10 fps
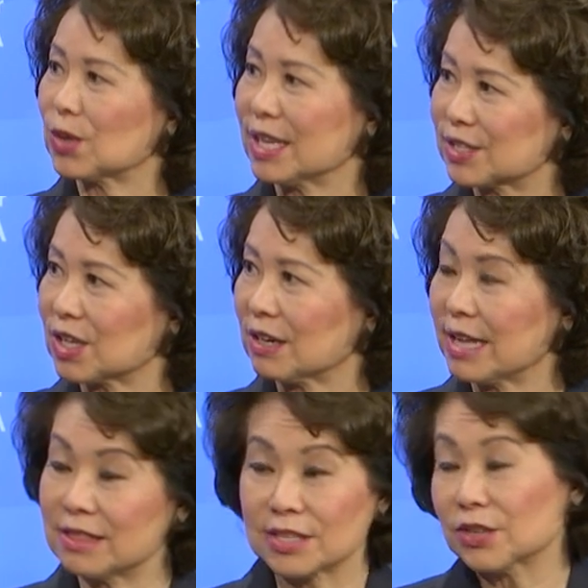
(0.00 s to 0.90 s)
rights are.
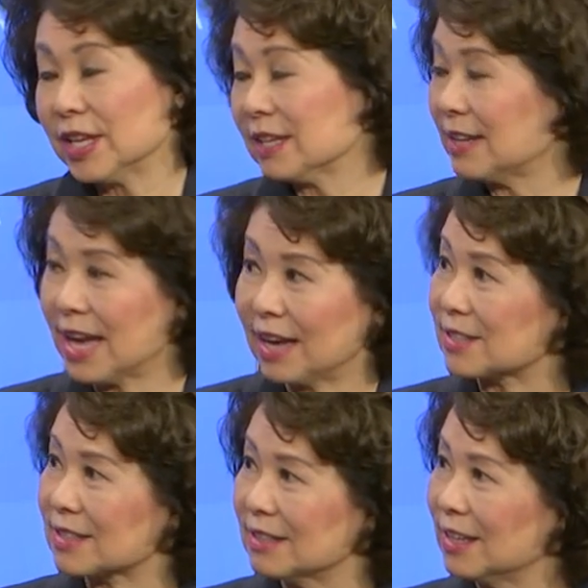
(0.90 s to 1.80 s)
And so they can
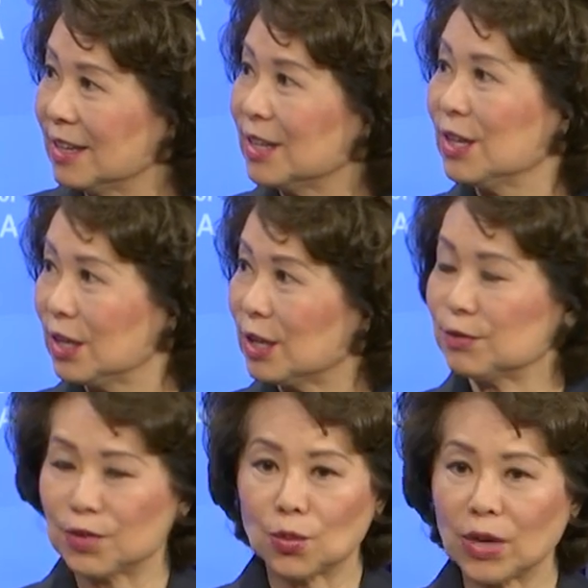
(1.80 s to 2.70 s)
ask
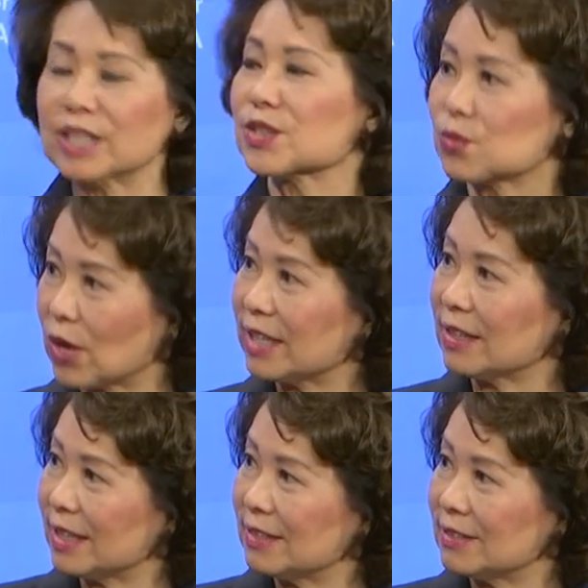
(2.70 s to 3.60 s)
uh, for what is
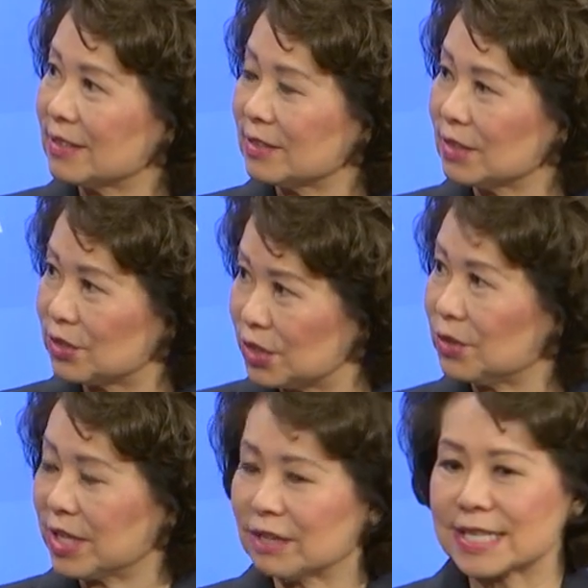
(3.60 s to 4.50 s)
rightly uh,
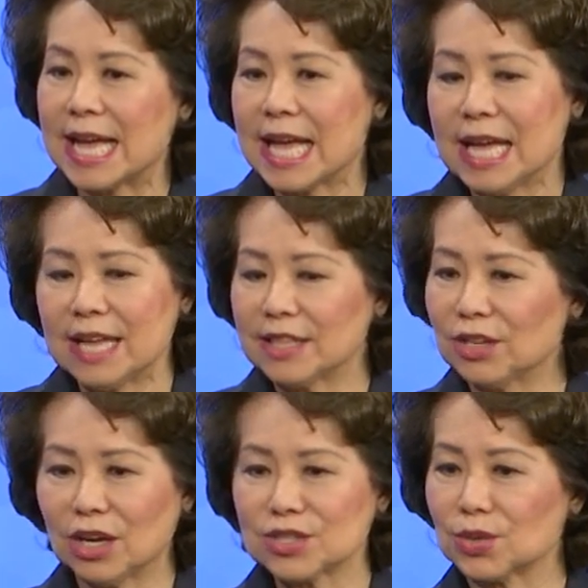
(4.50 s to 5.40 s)
due theirs. And
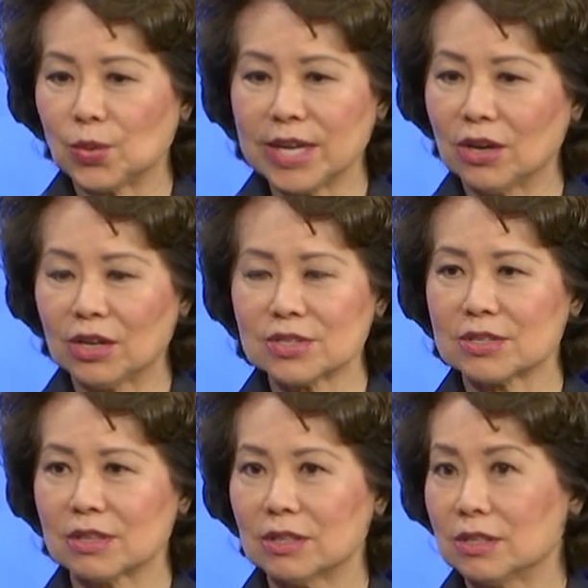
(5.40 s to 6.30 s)
then also, we,
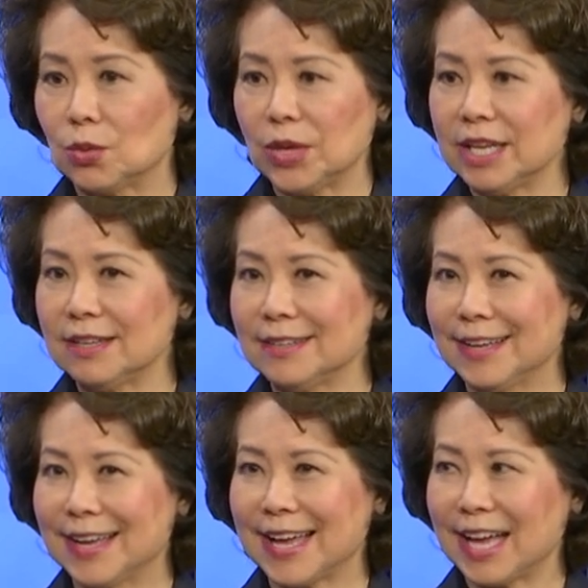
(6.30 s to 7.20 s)
also you know, we
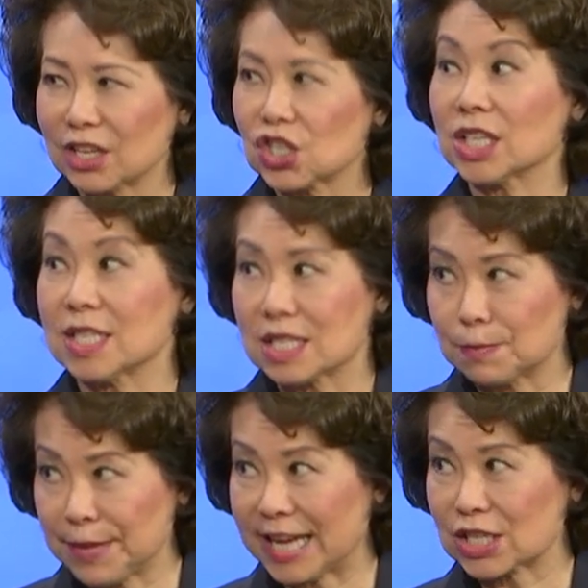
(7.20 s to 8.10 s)
actually
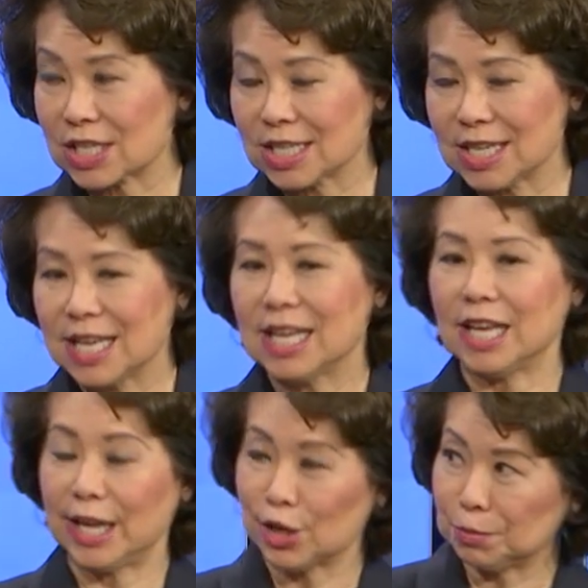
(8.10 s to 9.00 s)
inspect
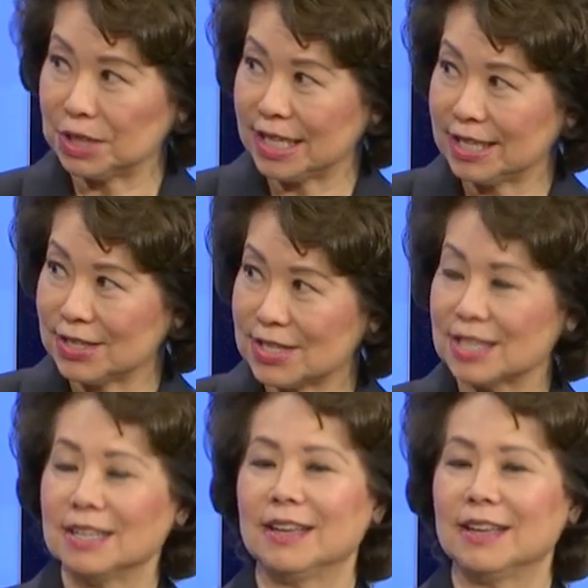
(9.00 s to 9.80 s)
airplanes,